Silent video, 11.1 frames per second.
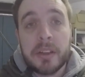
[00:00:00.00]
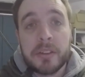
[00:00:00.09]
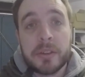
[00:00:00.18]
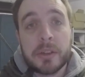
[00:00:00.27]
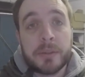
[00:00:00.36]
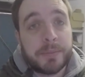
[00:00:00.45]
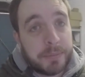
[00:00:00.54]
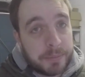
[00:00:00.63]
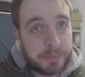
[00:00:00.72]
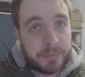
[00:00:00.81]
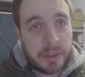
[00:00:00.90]
So
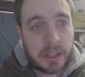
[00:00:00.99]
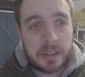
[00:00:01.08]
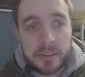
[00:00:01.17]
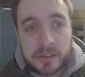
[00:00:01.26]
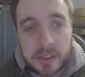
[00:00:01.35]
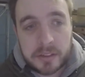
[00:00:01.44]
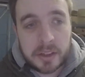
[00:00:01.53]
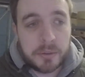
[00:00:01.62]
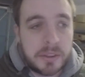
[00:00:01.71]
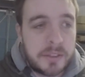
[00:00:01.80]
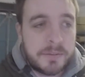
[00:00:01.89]
stay
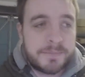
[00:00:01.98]
tuned.